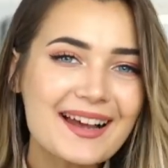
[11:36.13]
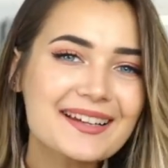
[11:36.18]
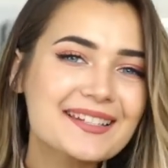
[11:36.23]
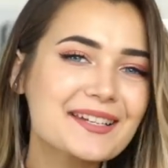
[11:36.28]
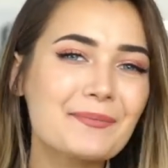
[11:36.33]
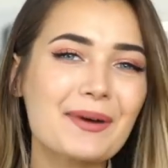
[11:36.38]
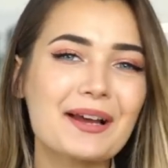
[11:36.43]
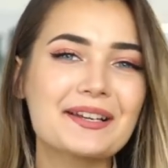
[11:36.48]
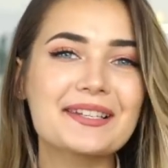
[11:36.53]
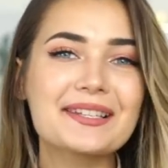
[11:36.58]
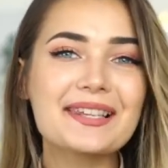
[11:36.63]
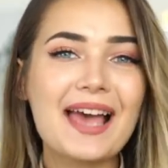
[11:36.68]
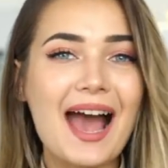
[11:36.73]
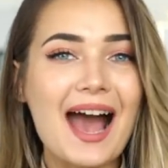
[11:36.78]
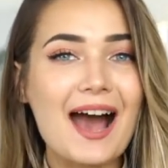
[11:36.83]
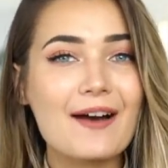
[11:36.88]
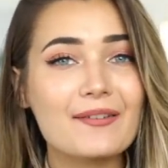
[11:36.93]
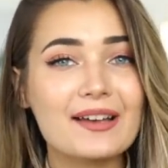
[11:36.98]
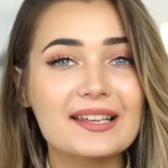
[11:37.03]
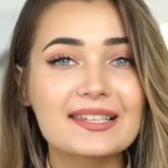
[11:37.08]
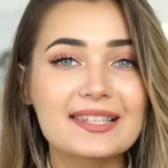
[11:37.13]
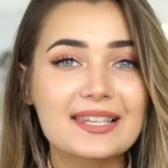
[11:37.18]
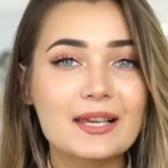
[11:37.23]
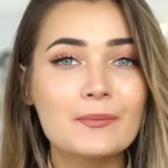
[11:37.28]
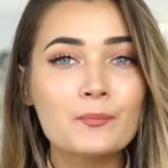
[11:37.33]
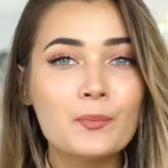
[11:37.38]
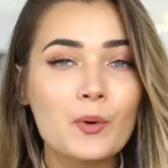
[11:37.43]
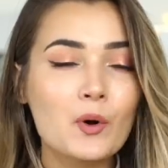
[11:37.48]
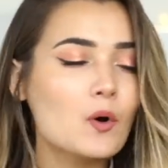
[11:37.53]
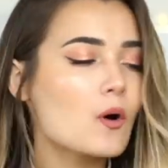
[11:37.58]
item, I just have a
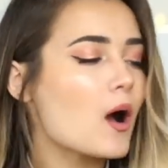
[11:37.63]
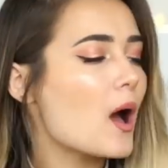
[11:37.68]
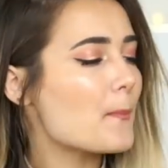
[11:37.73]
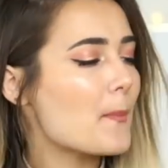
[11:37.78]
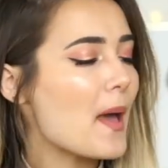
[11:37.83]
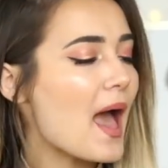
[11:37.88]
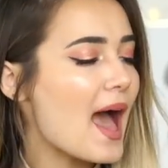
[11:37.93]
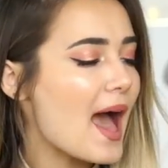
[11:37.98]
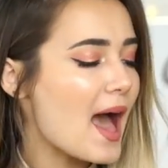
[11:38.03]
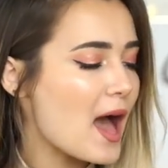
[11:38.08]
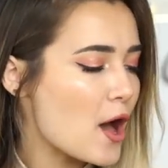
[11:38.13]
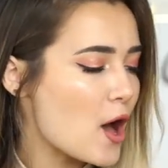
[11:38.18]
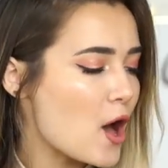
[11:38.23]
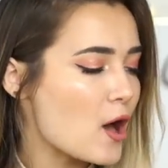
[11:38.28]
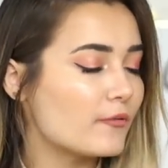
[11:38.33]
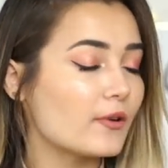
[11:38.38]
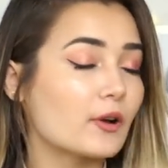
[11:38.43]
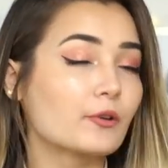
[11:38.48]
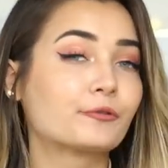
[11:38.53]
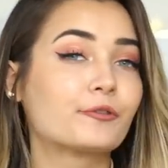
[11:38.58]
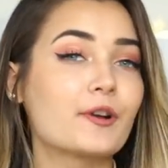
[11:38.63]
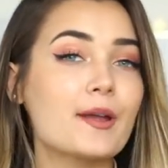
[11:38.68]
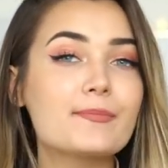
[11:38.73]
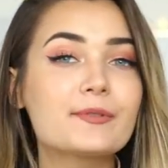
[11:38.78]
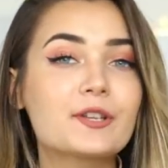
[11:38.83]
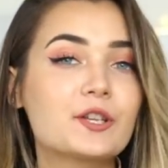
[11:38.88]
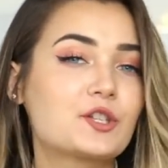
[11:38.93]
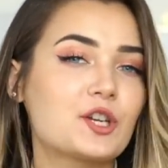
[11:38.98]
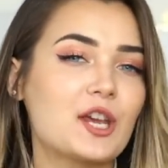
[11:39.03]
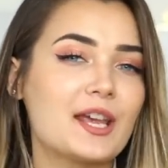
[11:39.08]
simple pair of
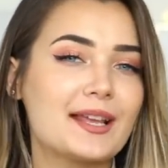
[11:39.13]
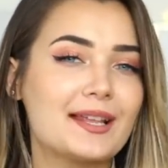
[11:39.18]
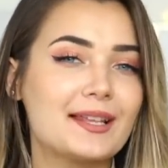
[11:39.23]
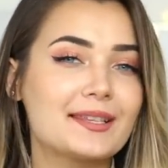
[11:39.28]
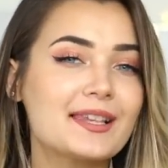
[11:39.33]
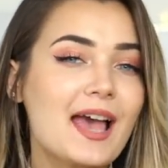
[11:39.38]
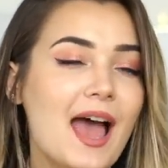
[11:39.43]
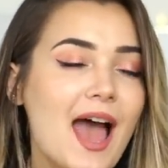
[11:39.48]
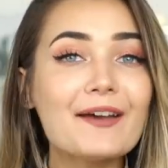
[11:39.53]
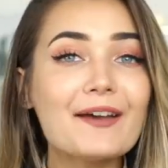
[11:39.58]
ripped jeans.